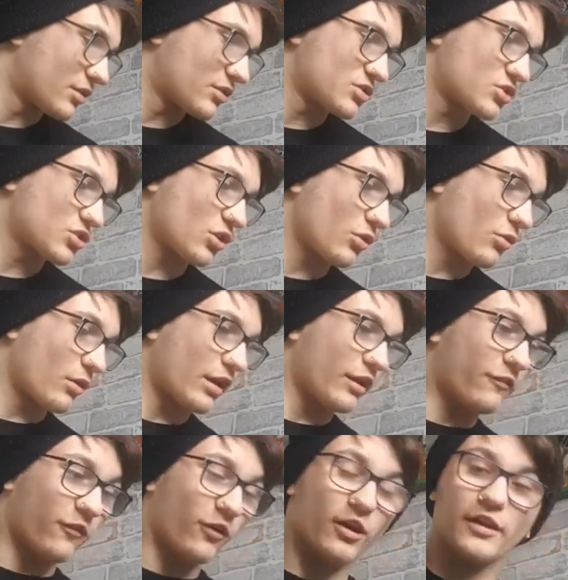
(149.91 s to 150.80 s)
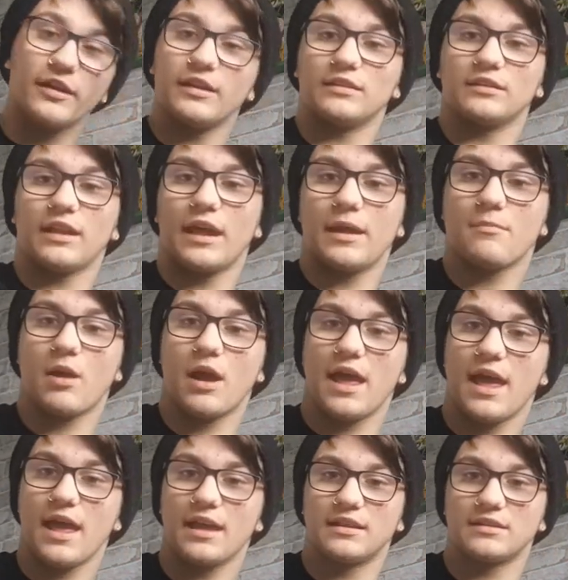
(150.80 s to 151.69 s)
So if I lay
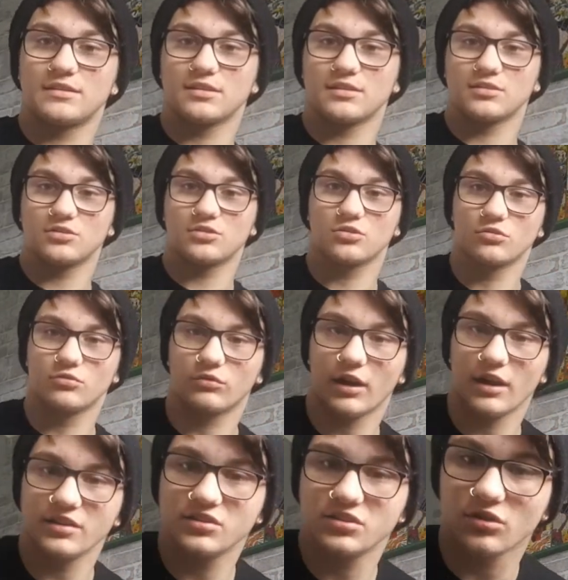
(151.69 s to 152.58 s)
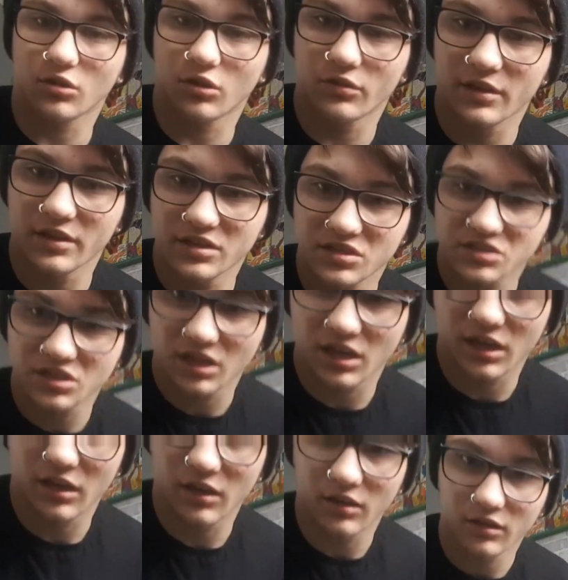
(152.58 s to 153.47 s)
my head to rest on this
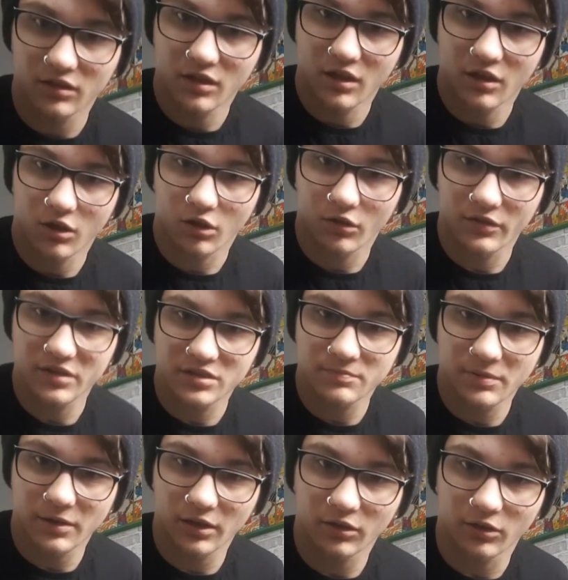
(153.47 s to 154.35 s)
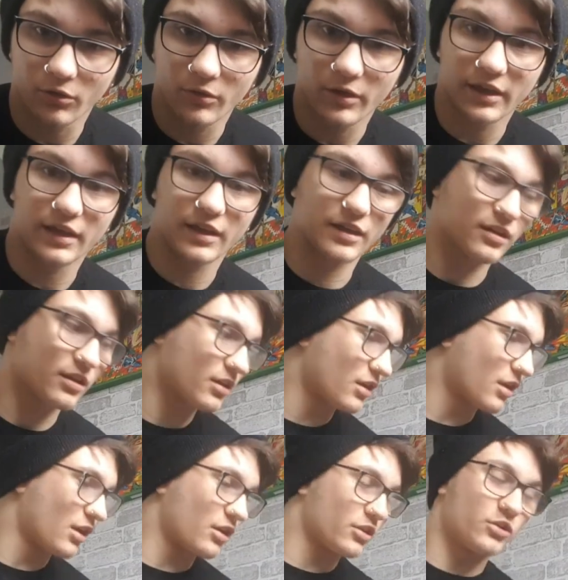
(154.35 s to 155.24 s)
pillow here,
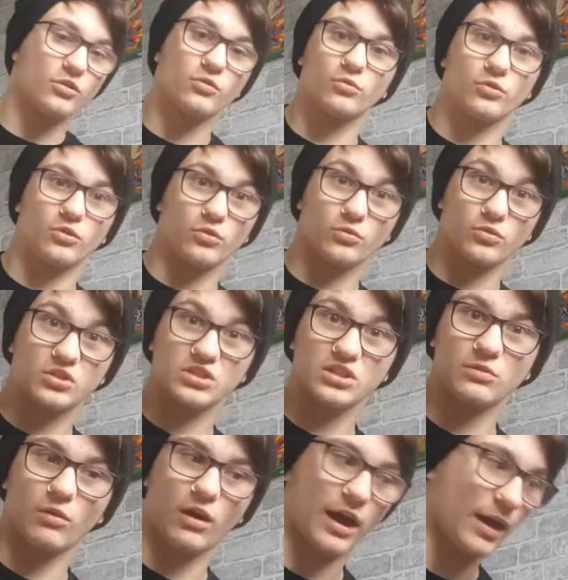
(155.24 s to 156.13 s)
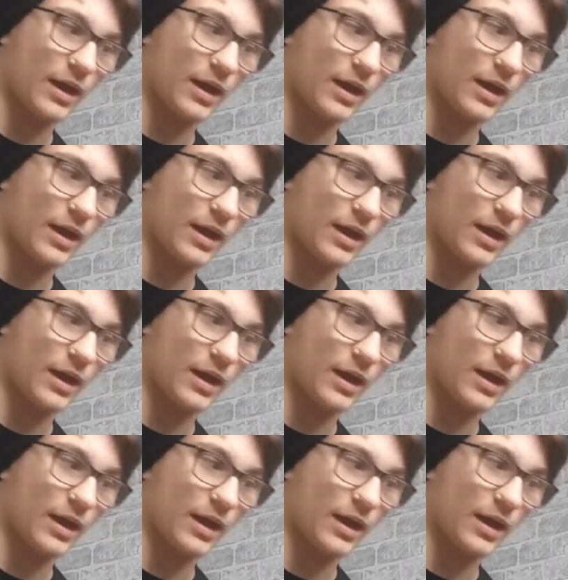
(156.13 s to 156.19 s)
you'll see what